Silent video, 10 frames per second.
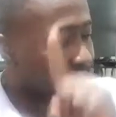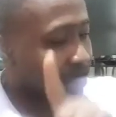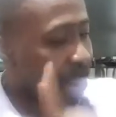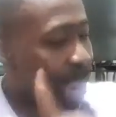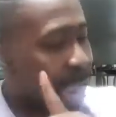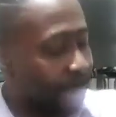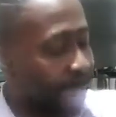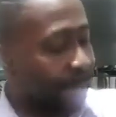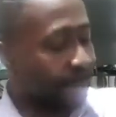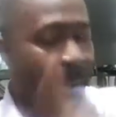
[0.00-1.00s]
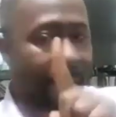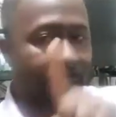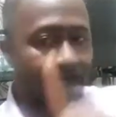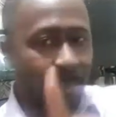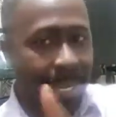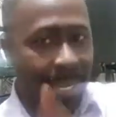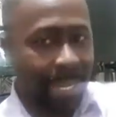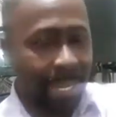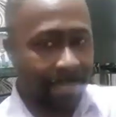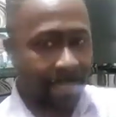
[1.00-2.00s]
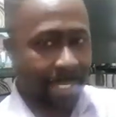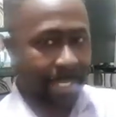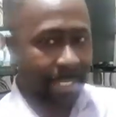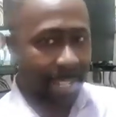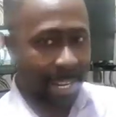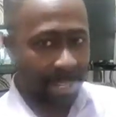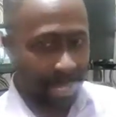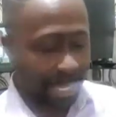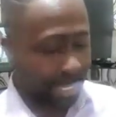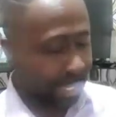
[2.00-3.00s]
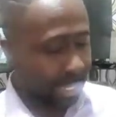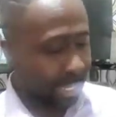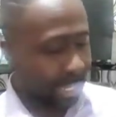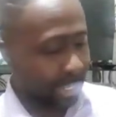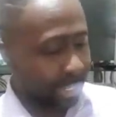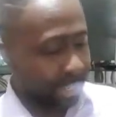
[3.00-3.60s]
But however, when Idris visited Sierra Leone recently,